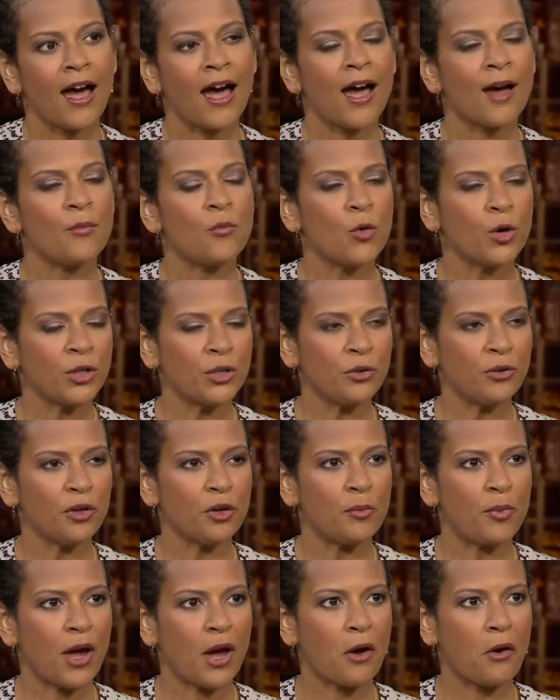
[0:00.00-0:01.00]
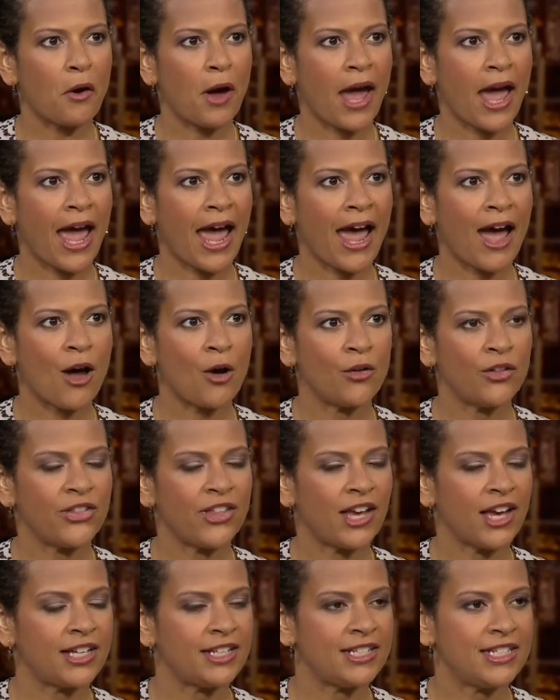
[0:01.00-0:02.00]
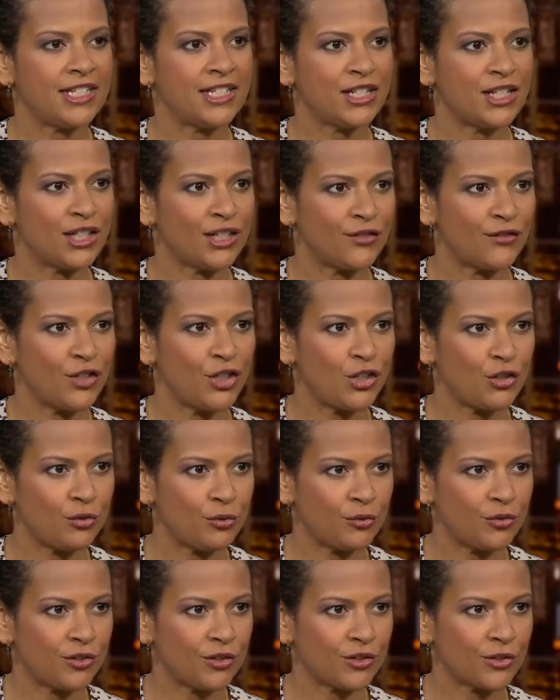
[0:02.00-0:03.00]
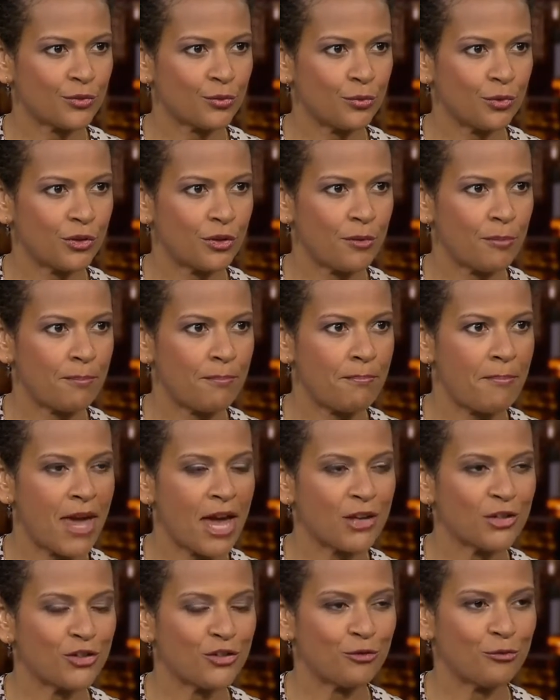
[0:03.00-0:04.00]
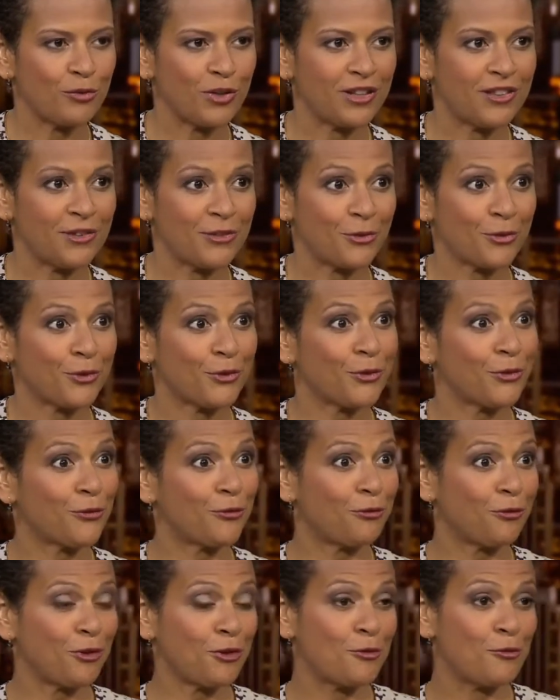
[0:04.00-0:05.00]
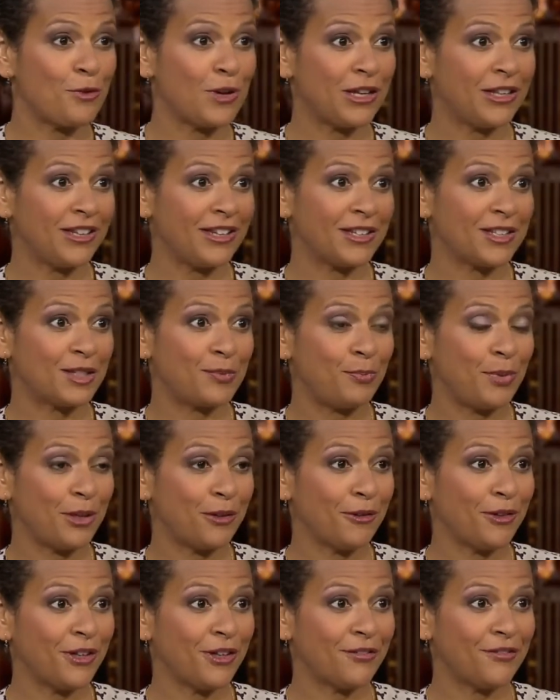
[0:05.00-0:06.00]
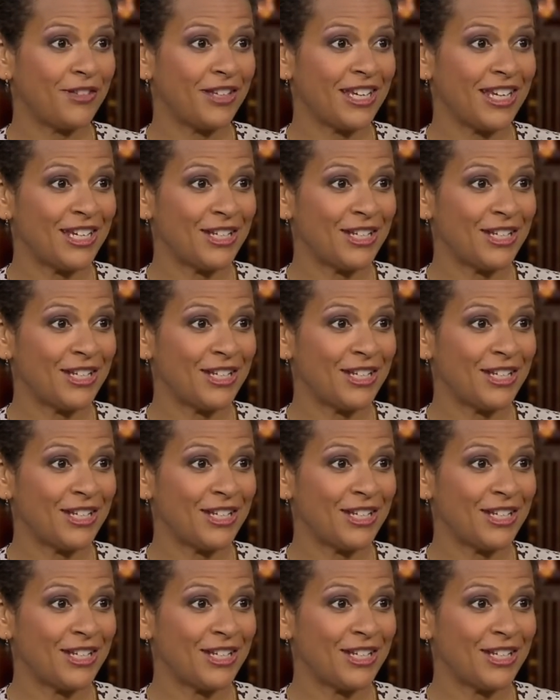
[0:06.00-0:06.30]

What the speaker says: I'm wondering about how the idea of unions will mesh with the sort of the freewheeling spirit of the